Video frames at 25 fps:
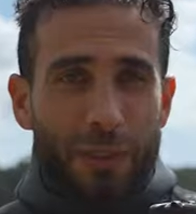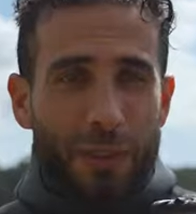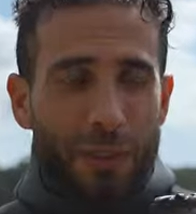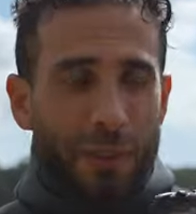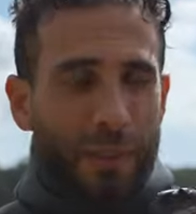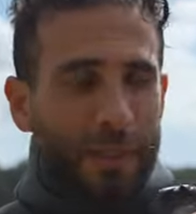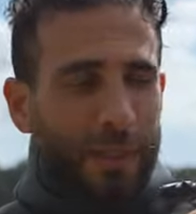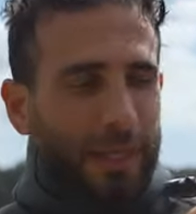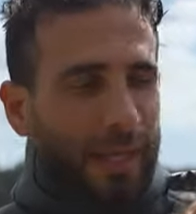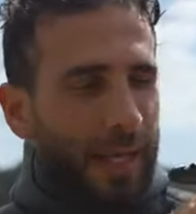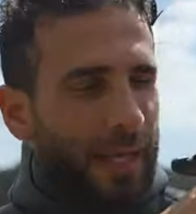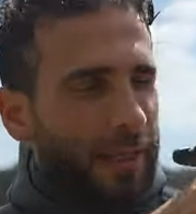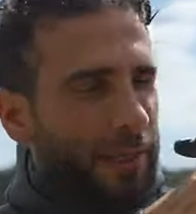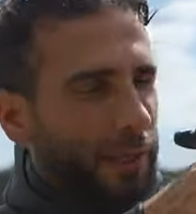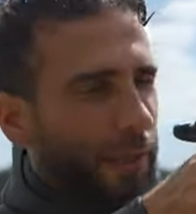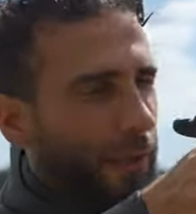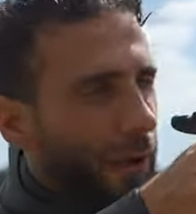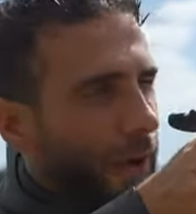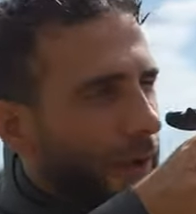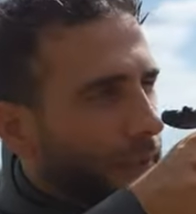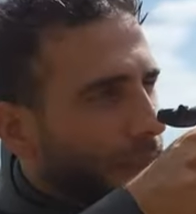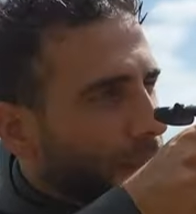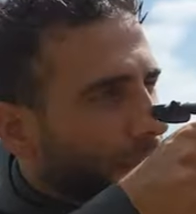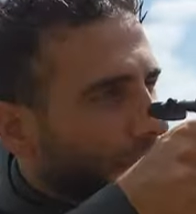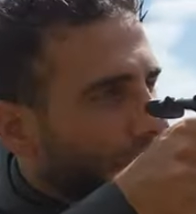shooting down a
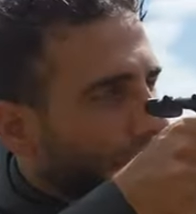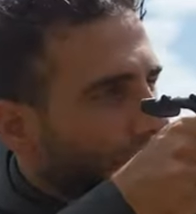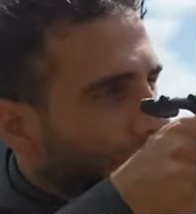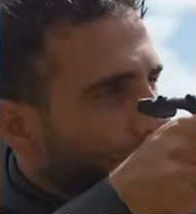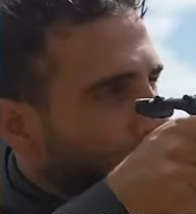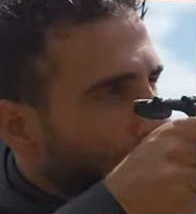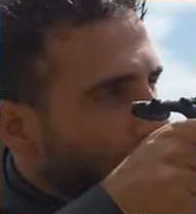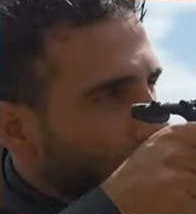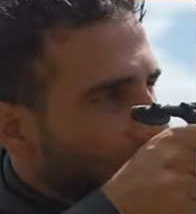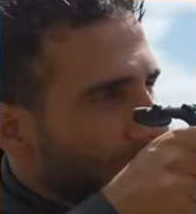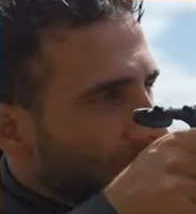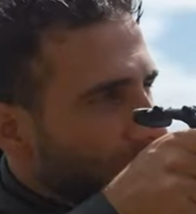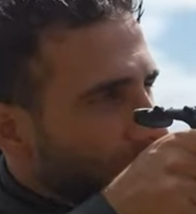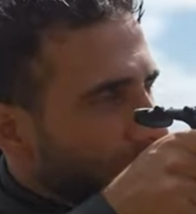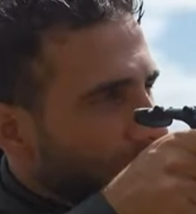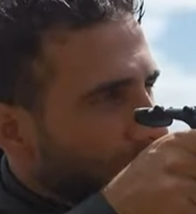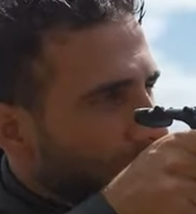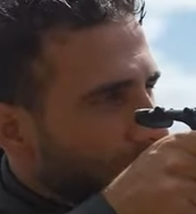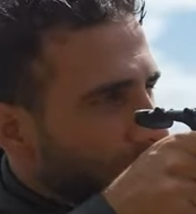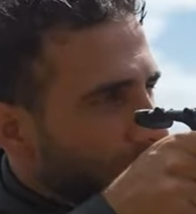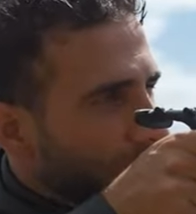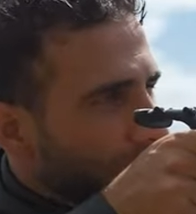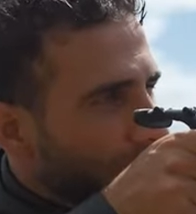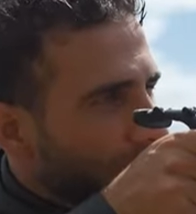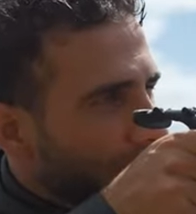rock with this
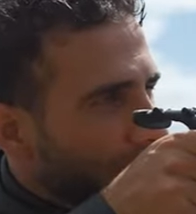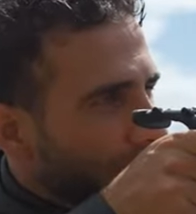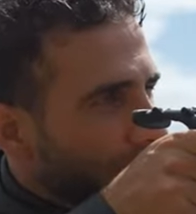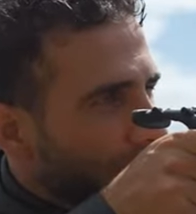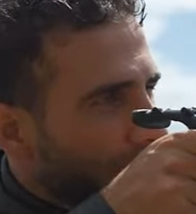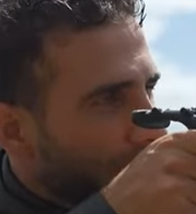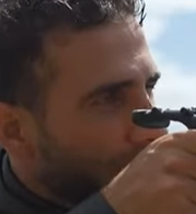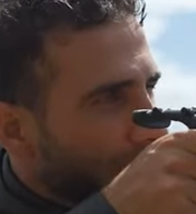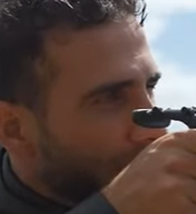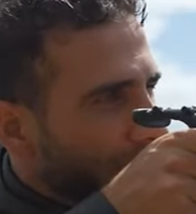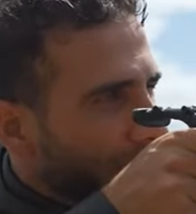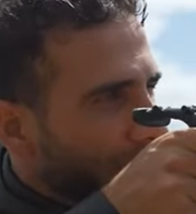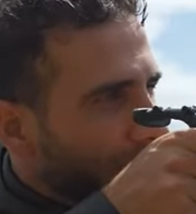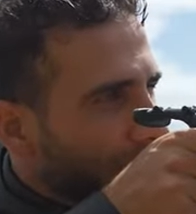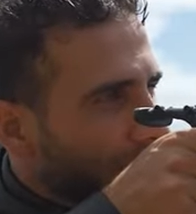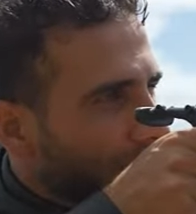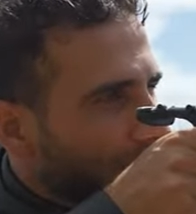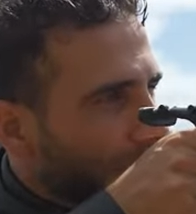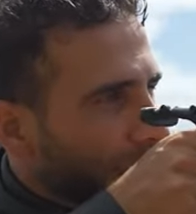close to his mask.